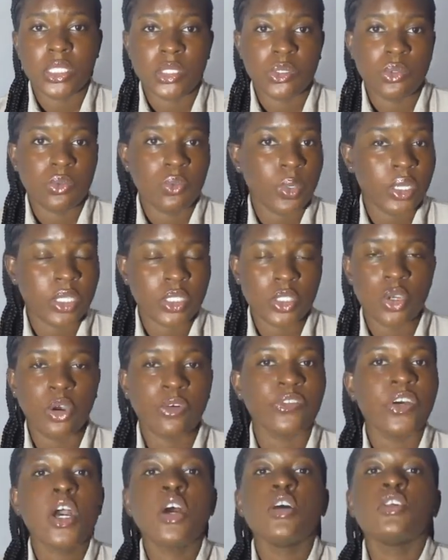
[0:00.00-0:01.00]
went off.
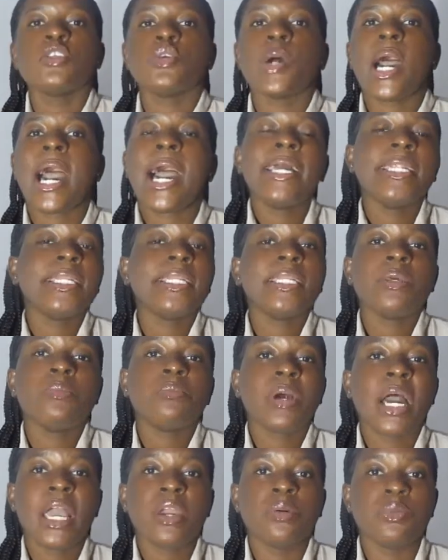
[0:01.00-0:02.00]
So I didn't
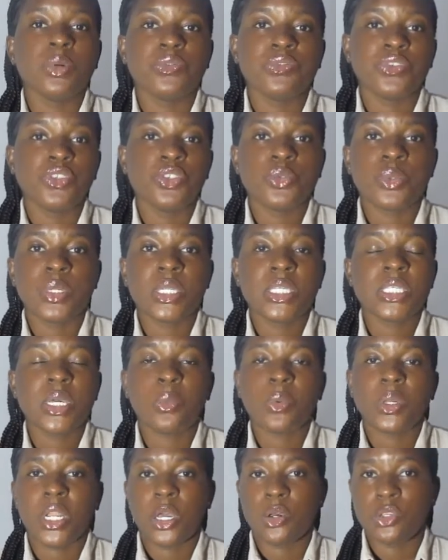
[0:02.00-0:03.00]
buy a refrigerator
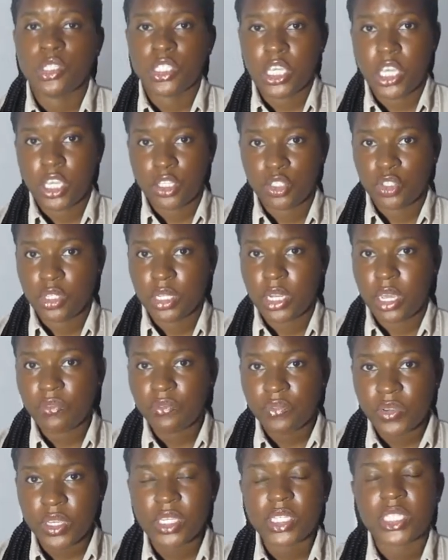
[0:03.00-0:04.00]
when I was entering at
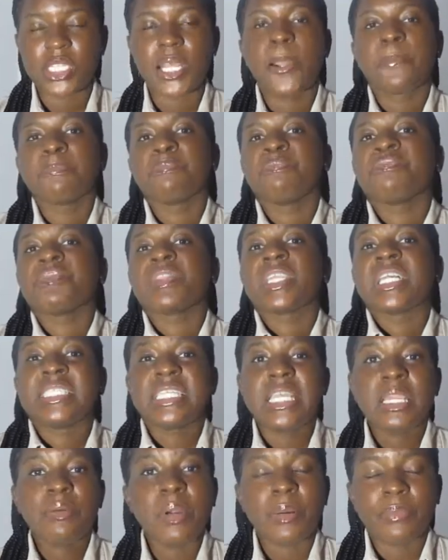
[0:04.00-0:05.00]
first.
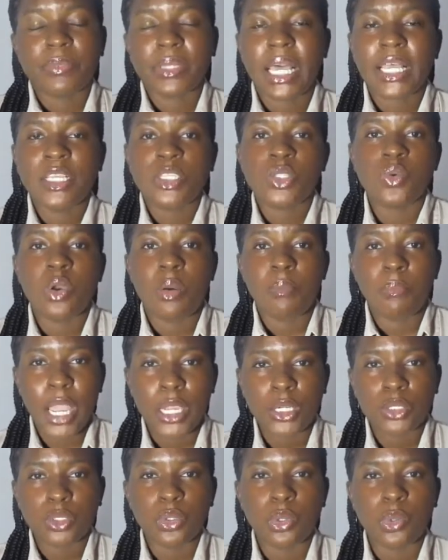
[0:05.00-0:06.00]
Same applies to a
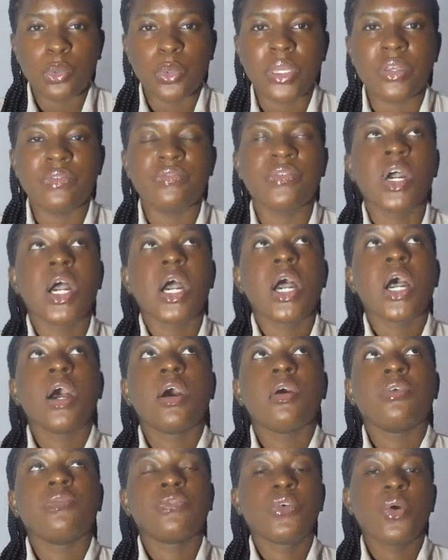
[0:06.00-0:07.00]
microwave.
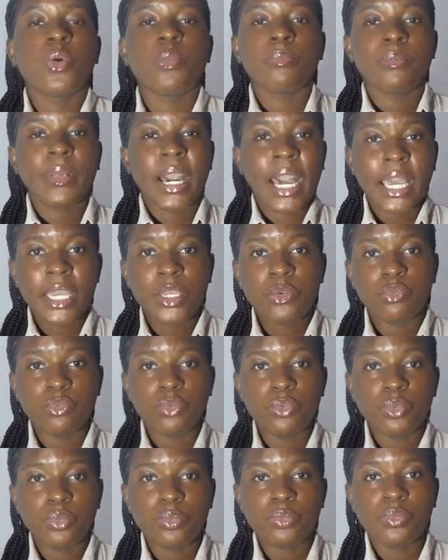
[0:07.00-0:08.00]
For my
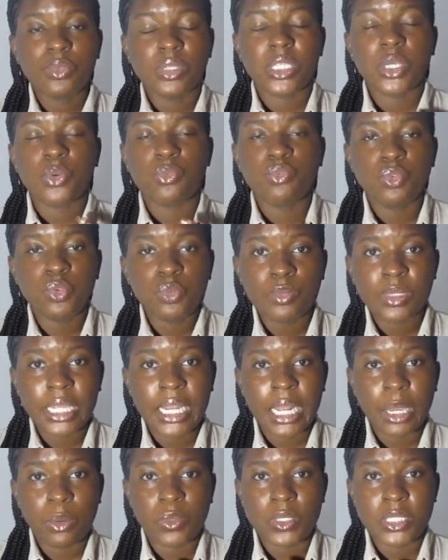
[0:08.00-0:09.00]
room, the room that
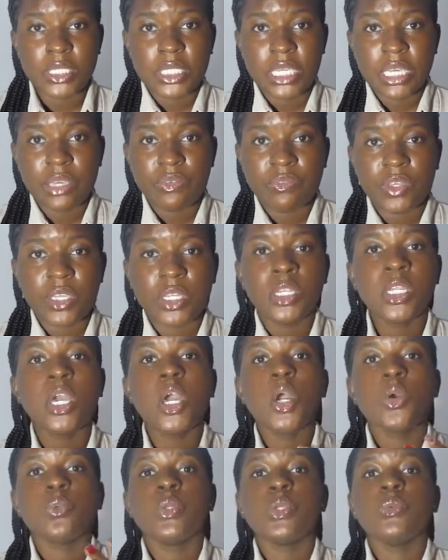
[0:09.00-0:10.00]
I was given,
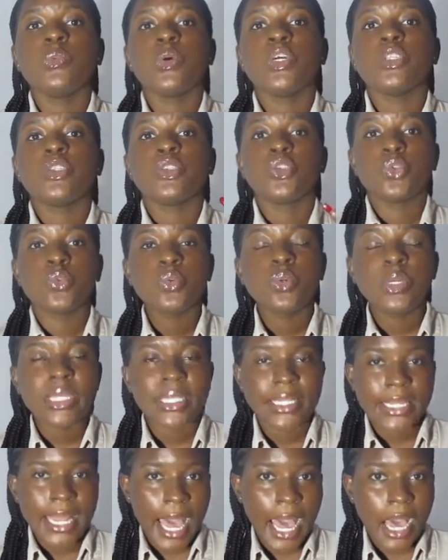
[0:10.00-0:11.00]
we were 2 in
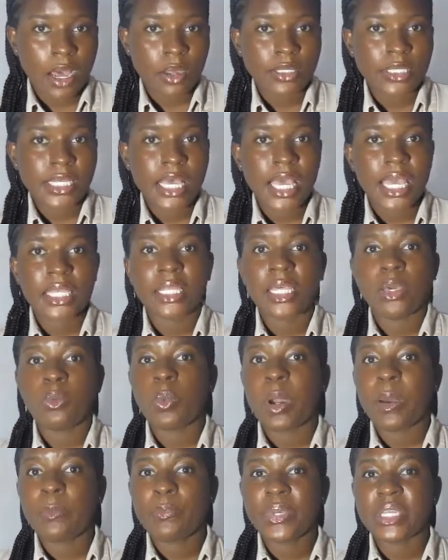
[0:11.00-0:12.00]
the outer and then
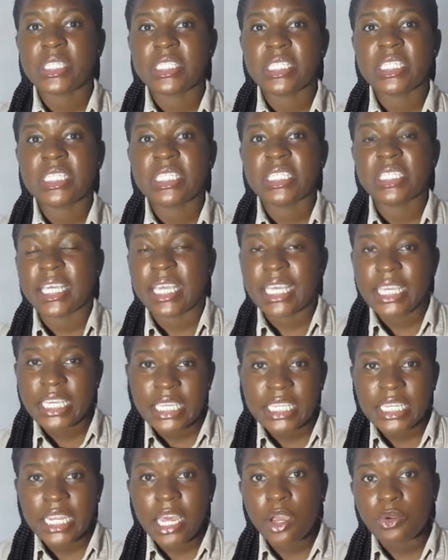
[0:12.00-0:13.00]
1 person in the
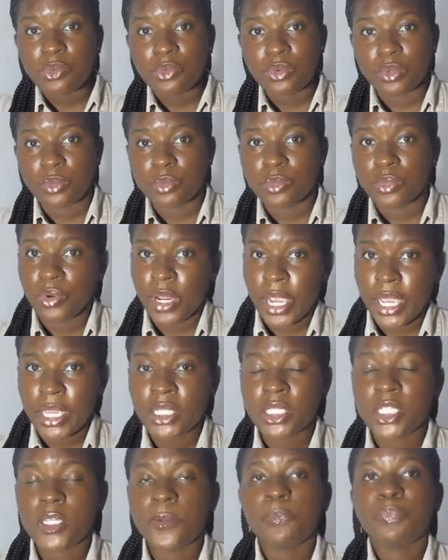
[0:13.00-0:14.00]
inner room, right?
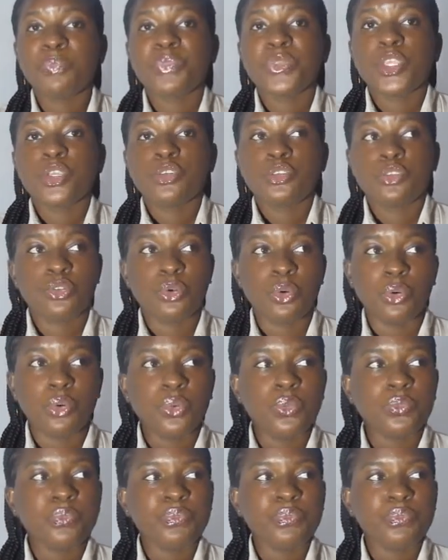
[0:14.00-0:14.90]
So